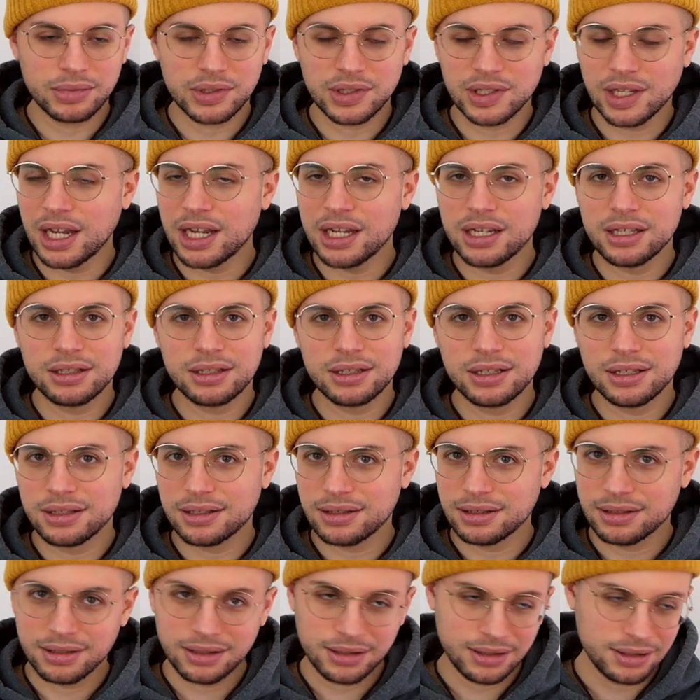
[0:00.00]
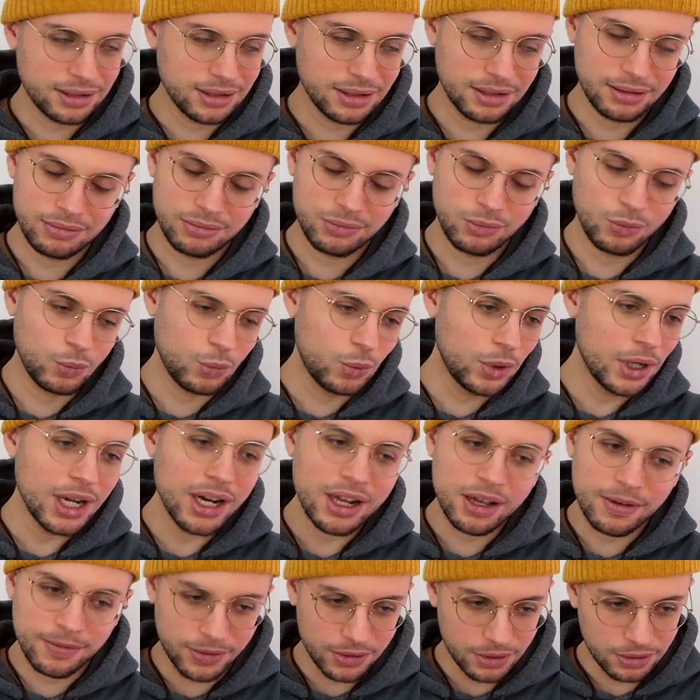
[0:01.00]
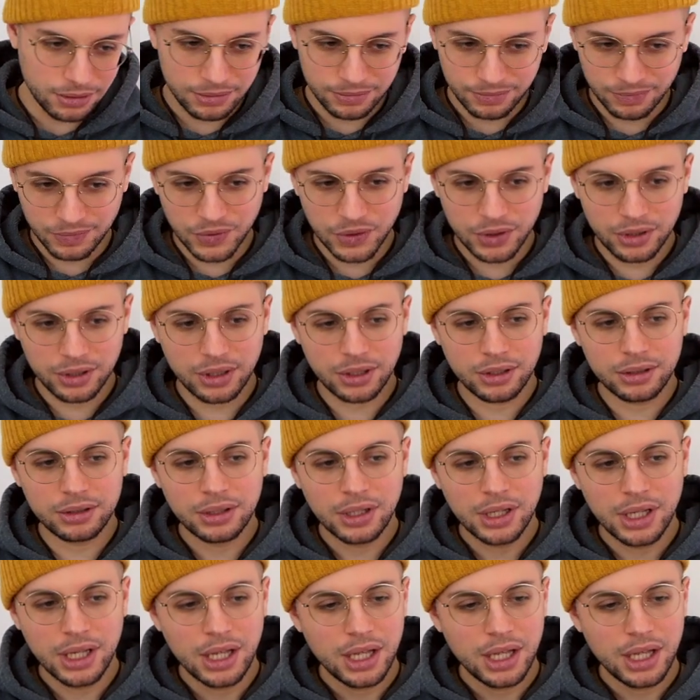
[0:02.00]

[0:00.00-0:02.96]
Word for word: scientists and whatever, you know.